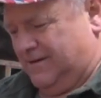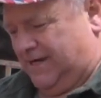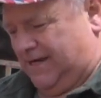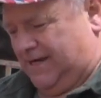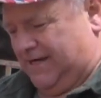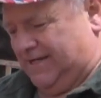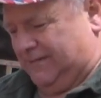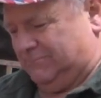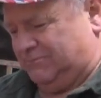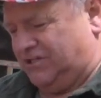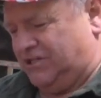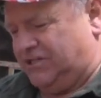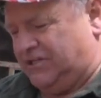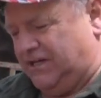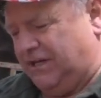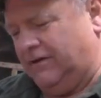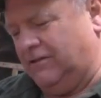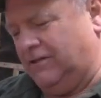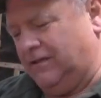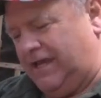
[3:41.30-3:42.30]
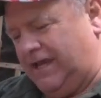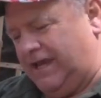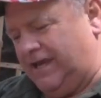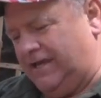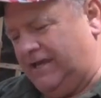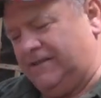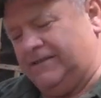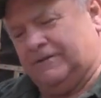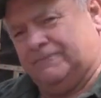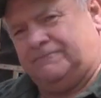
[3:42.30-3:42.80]
I am still
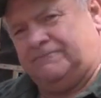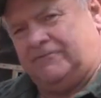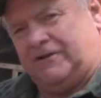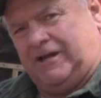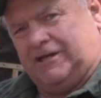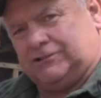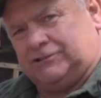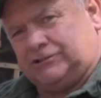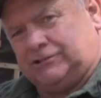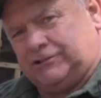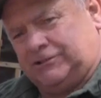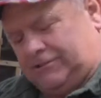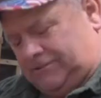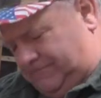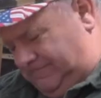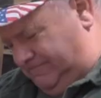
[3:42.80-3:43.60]
eating the fish,